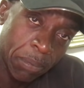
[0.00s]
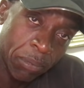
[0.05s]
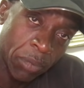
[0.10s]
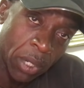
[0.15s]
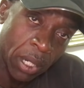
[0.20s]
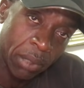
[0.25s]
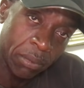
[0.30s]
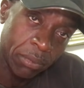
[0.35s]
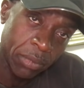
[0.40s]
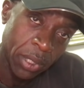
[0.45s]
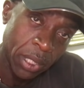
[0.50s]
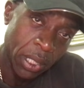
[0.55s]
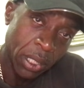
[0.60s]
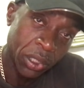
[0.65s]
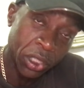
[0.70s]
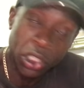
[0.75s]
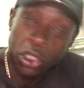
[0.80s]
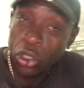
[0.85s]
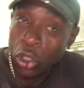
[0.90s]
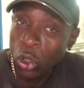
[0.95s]
Right?
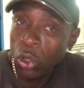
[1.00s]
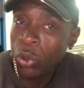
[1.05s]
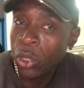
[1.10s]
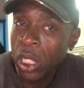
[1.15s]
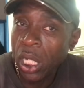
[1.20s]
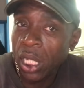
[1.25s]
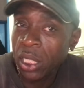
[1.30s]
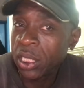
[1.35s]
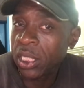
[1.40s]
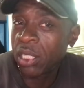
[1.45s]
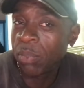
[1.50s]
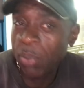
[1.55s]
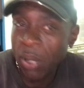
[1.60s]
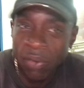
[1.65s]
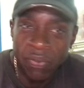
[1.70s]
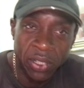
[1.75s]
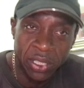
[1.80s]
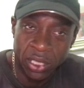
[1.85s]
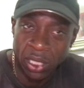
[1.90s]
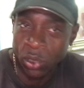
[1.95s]
She's two classes
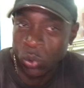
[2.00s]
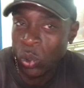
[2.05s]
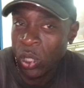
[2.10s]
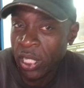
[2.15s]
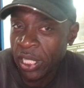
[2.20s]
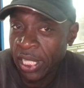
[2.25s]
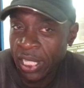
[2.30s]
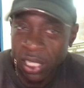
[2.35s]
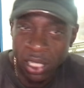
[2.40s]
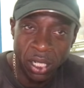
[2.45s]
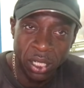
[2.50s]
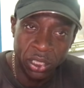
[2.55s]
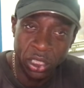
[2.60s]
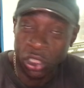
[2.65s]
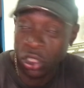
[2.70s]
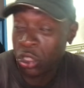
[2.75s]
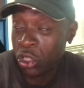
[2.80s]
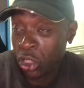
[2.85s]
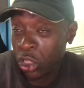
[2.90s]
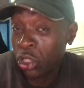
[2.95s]
above us as working
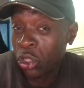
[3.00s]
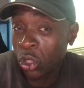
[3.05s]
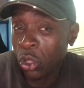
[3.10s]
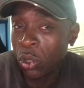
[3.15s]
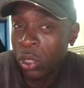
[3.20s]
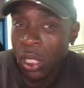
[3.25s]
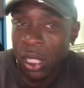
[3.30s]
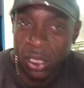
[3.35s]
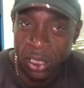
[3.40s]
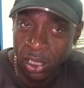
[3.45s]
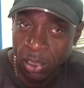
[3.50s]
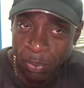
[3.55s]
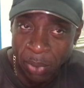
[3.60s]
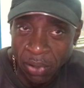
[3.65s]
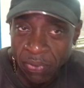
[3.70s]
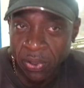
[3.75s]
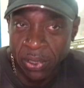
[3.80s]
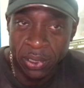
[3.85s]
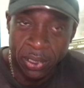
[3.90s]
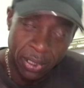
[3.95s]
classes. She's two classes
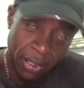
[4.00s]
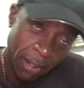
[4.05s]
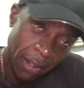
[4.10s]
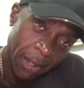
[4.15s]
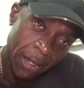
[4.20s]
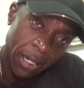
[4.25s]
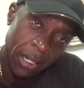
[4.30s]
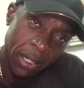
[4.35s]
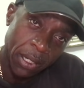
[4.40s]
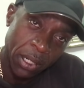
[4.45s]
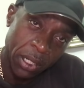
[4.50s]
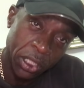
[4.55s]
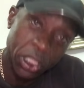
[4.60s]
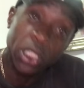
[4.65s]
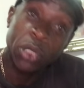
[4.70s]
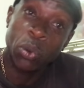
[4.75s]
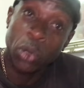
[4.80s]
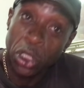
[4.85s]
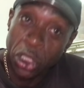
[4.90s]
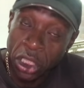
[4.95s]
above us.
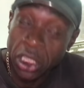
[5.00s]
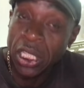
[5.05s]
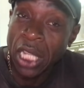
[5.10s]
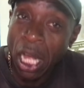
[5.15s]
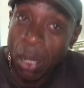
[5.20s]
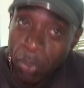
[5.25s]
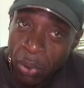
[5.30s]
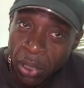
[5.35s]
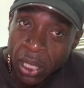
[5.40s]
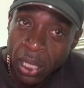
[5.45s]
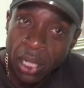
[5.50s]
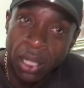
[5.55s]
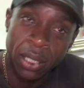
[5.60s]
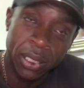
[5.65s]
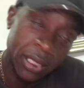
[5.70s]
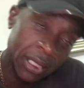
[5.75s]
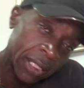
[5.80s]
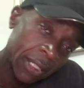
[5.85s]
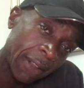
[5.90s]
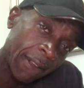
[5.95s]
She's upper class.
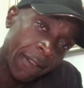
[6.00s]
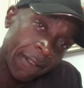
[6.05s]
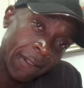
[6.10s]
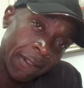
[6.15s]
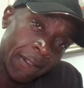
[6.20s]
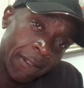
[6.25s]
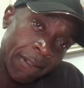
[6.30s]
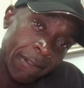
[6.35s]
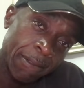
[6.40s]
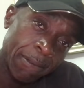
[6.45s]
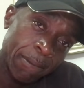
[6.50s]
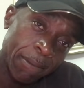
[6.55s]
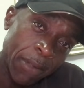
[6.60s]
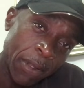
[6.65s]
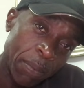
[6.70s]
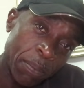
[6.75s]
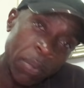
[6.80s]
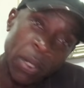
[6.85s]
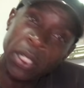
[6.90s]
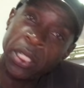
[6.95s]

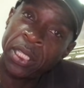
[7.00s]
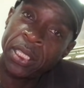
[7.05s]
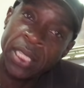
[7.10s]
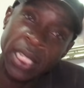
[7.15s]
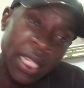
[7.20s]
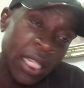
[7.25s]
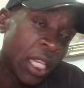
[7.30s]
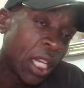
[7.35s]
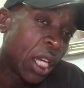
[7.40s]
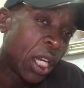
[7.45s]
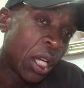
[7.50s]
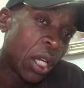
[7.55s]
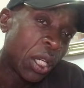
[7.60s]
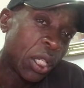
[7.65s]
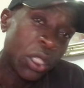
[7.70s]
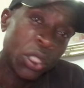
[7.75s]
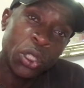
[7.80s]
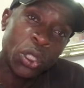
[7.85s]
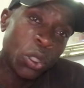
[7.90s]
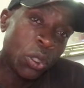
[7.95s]
But you see,
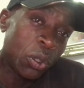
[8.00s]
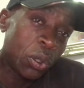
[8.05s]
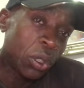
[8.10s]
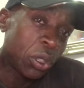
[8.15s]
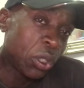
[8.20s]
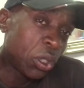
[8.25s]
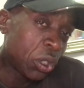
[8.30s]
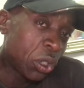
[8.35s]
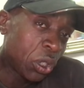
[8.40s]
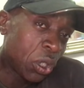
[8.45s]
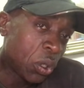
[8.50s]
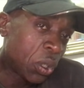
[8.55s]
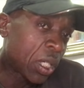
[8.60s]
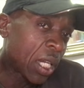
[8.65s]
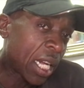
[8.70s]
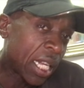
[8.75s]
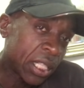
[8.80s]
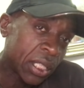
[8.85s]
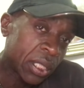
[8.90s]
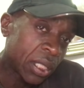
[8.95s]
you
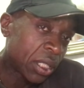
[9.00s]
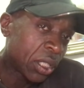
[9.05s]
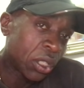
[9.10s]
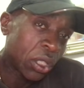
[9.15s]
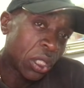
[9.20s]
guys